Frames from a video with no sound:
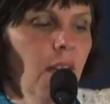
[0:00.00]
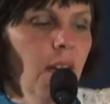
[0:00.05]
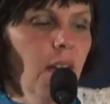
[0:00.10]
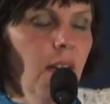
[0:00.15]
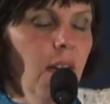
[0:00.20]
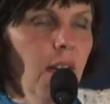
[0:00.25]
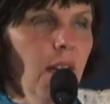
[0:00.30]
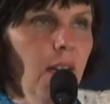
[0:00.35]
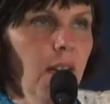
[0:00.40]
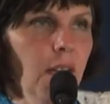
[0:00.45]

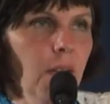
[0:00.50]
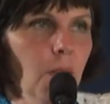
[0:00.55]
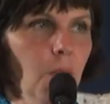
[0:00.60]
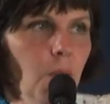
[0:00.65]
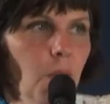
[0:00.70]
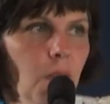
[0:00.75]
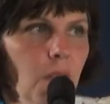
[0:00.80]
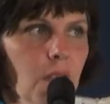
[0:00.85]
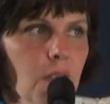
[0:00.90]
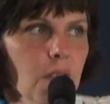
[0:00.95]
it
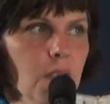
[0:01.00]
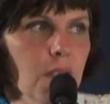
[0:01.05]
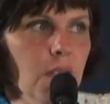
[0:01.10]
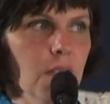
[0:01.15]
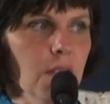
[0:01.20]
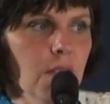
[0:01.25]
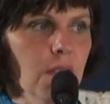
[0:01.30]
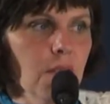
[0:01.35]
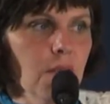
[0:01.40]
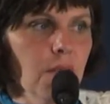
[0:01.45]

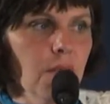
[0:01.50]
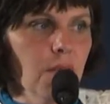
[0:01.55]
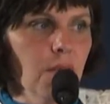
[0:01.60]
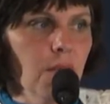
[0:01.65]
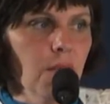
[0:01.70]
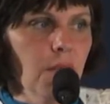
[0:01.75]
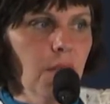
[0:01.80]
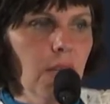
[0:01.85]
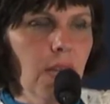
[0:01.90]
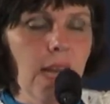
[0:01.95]
was
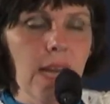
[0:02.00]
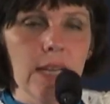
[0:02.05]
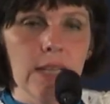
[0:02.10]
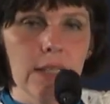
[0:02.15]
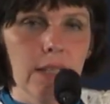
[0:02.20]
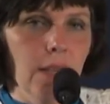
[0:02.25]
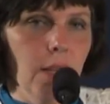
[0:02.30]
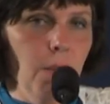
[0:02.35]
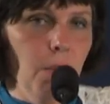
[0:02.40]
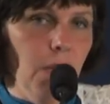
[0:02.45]
the
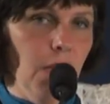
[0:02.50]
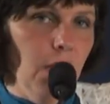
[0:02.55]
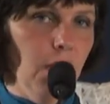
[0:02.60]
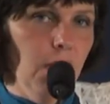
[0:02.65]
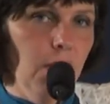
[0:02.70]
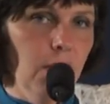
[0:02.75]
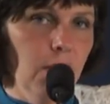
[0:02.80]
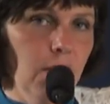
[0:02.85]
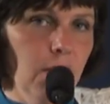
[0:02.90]
academia.